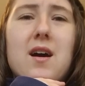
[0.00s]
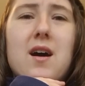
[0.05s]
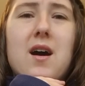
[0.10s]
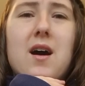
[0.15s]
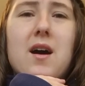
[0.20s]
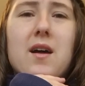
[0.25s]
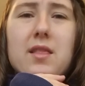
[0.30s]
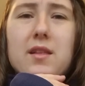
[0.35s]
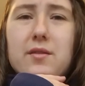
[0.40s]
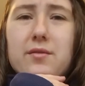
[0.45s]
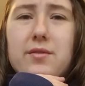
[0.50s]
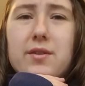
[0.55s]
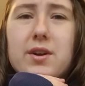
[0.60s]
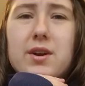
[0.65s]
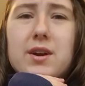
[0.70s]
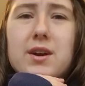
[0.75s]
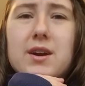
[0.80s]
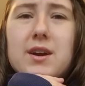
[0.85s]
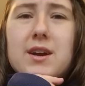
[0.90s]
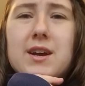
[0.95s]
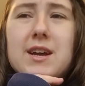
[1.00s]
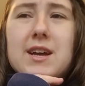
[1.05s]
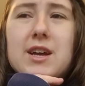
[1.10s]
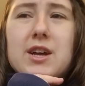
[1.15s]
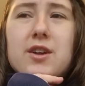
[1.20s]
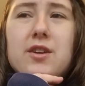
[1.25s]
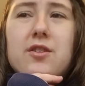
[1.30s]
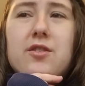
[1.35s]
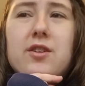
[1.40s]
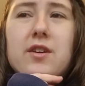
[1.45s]
Oliver
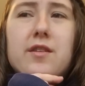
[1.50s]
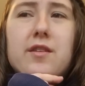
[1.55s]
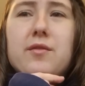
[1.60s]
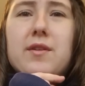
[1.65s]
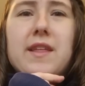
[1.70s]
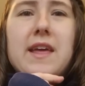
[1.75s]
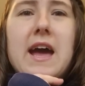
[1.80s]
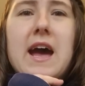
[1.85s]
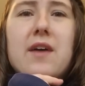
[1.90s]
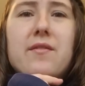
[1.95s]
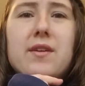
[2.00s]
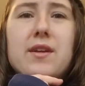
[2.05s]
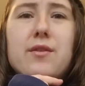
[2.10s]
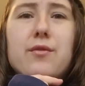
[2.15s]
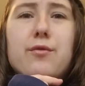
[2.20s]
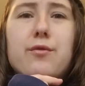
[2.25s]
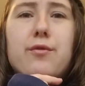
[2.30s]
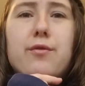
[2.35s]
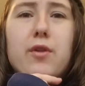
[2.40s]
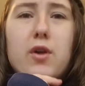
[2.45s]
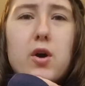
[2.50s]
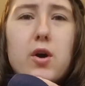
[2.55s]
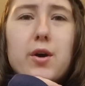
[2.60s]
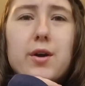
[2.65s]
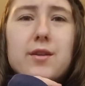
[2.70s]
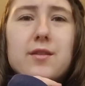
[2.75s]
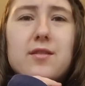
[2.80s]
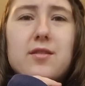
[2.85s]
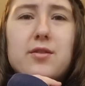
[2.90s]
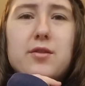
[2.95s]
doesn't really have any
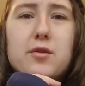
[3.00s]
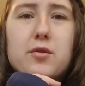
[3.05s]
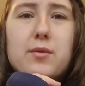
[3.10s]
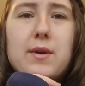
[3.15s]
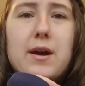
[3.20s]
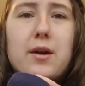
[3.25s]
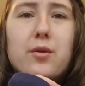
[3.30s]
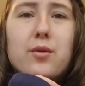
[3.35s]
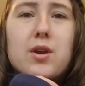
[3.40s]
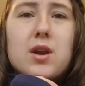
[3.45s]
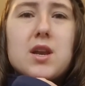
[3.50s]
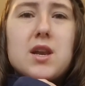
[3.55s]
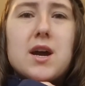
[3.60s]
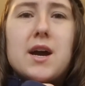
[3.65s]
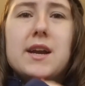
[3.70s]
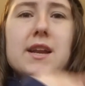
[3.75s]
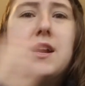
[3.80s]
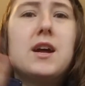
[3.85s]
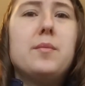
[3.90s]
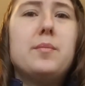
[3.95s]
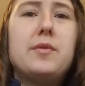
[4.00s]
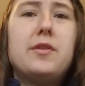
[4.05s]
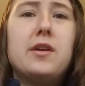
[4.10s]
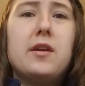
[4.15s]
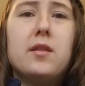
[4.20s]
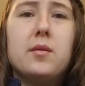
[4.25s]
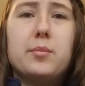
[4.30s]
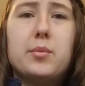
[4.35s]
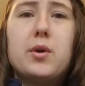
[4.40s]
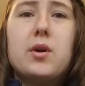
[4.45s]
flaws throughout 99%
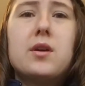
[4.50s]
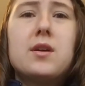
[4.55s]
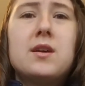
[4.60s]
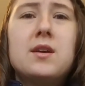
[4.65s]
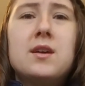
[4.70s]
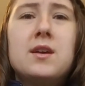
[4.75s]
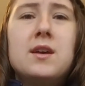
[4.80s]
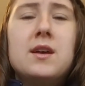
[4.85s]
of the book.